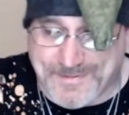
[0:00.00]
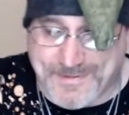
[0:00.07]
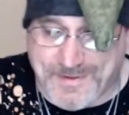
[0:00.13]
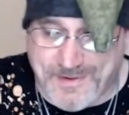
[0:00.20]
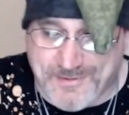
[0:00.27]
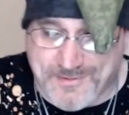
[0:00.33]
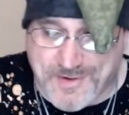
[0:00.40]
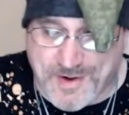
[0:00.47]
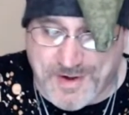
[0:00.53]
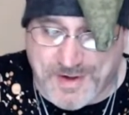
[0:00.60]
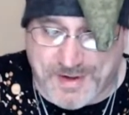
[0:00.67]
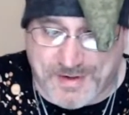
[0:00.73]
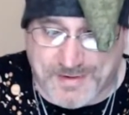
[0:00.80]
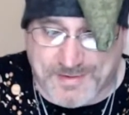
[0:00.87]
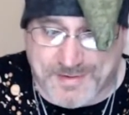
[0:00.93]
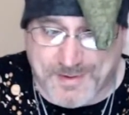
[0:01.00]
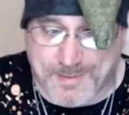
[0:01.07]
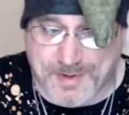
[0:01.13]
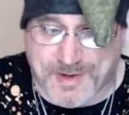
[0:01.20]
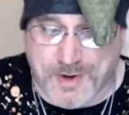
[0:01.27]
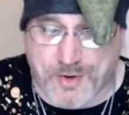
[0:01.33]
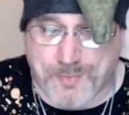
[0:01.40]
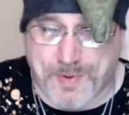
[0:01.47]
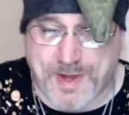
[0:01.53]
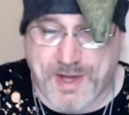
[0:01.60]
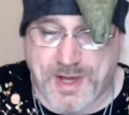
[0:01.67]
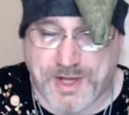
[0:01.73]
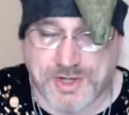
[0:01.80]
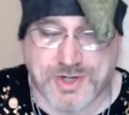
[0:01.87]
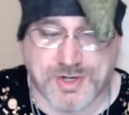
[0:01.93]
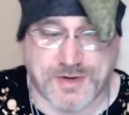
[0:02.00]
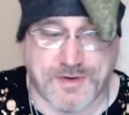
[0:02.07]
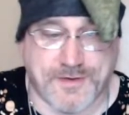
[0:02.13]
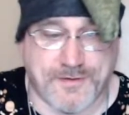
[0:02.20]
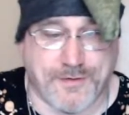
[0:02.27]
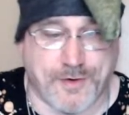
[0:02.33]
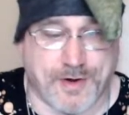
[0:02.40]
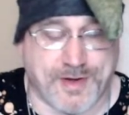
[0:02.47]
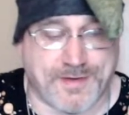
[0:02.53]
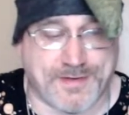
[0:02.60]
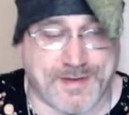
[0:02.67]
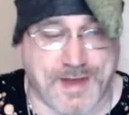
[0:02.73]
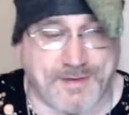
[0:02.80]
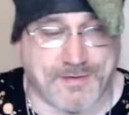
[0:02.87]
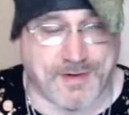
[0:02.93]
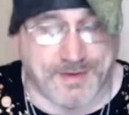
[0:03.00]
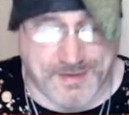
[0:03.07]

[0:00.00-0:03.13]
All right. There we go. Page 47.